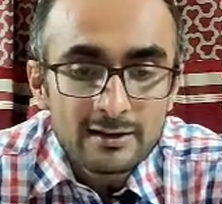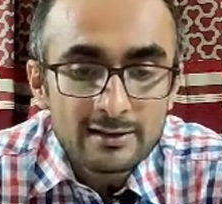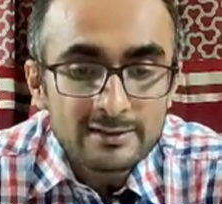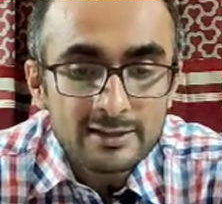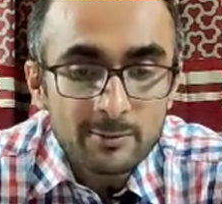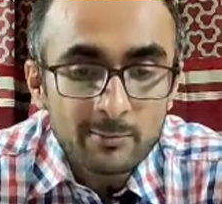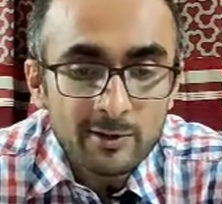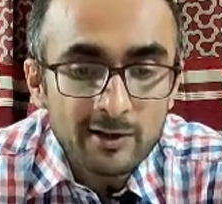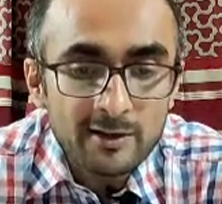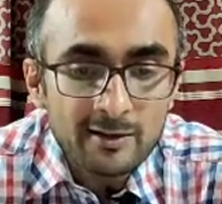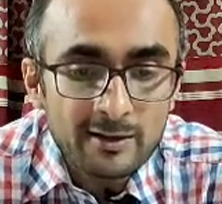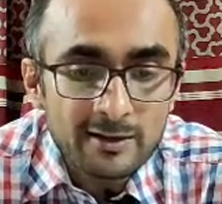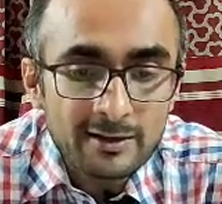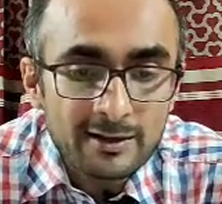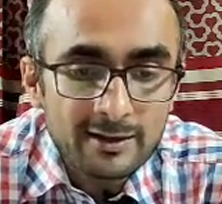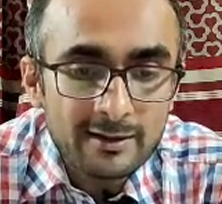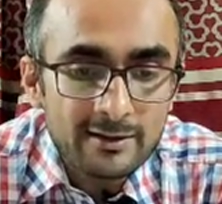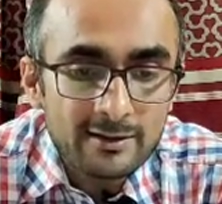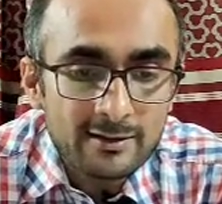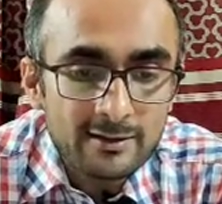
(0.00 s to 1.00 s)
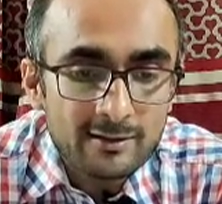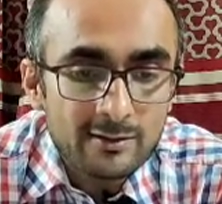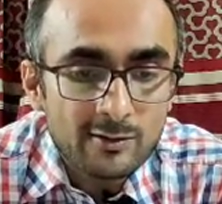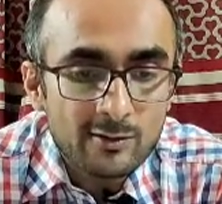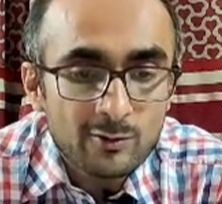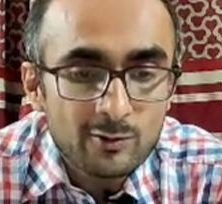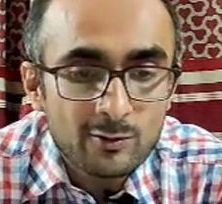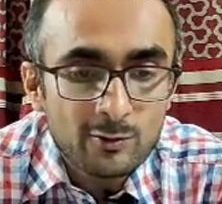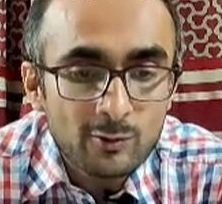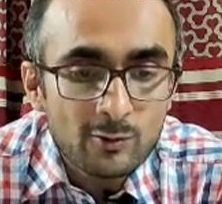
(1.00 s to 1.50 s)
Similarly,
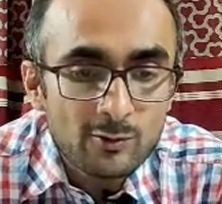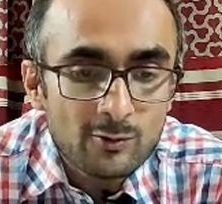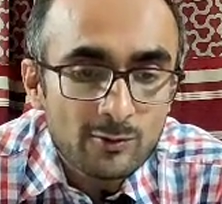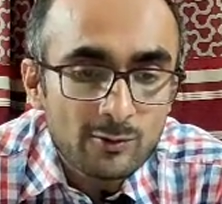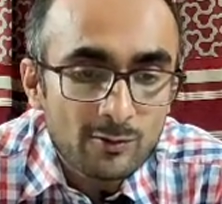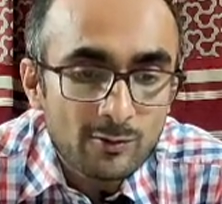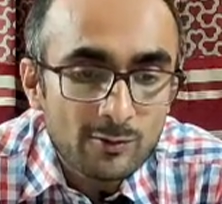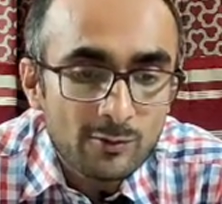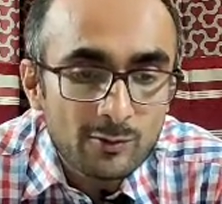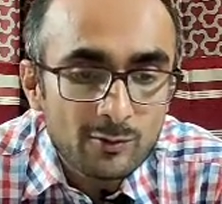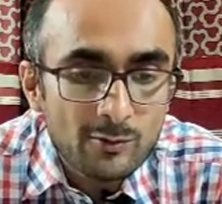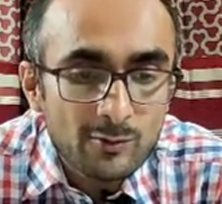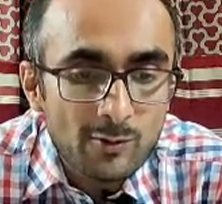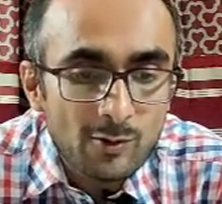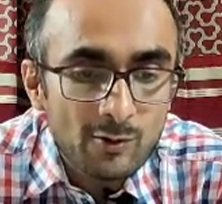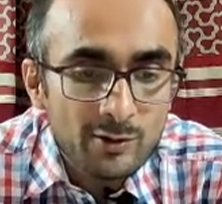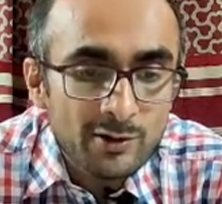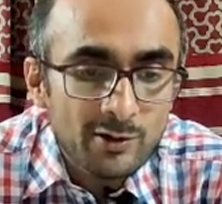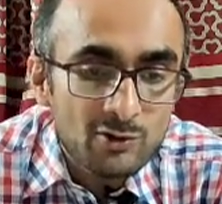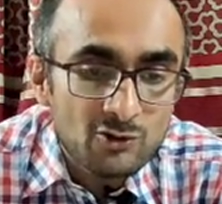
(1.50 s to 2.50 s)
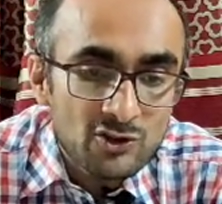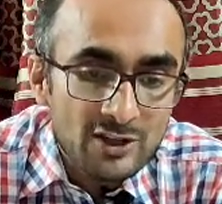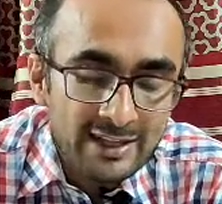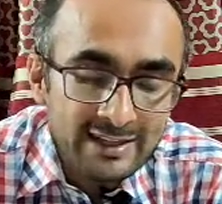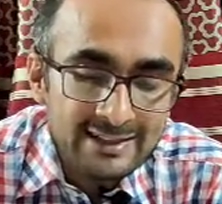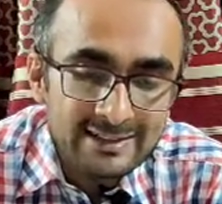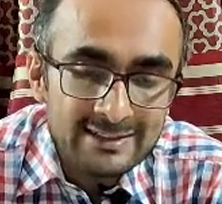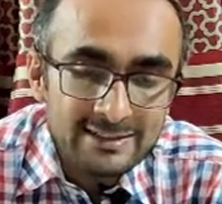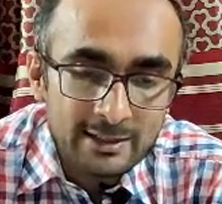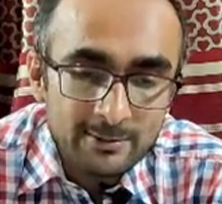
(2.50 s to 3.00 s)

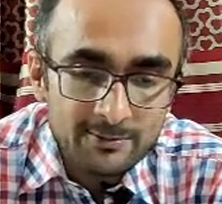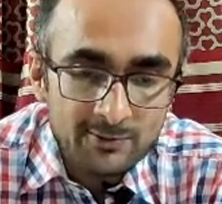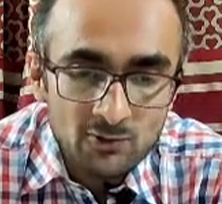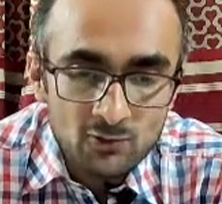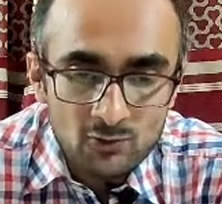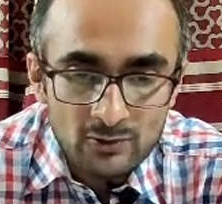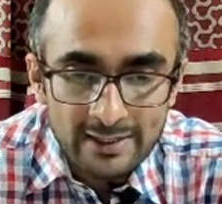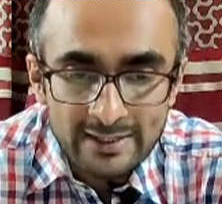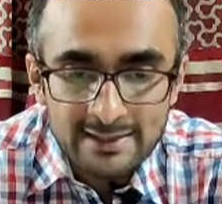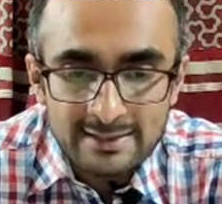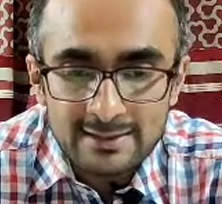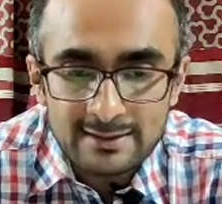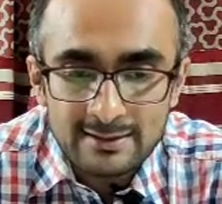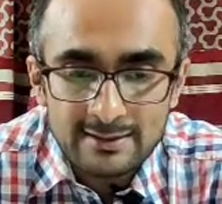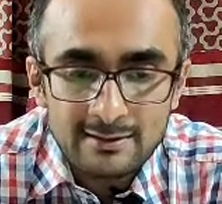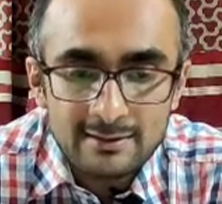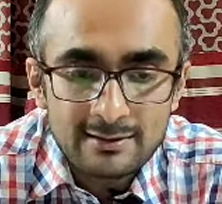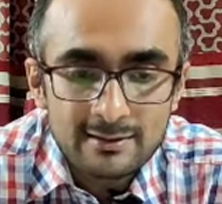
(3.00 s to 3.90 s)
gluconeogenic substrate,